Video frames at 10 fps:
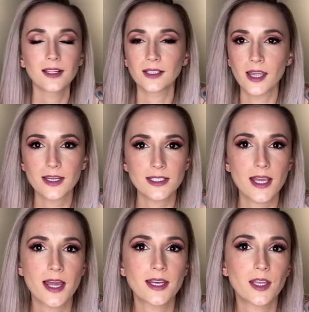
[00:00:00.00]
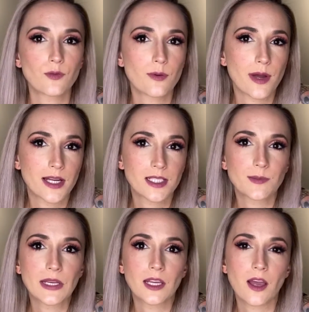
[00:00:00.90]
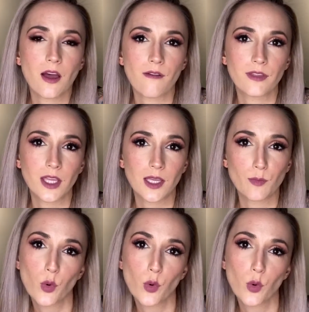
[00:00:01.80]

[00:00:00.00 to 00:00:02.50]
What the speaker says: Like I said, it reminds me of the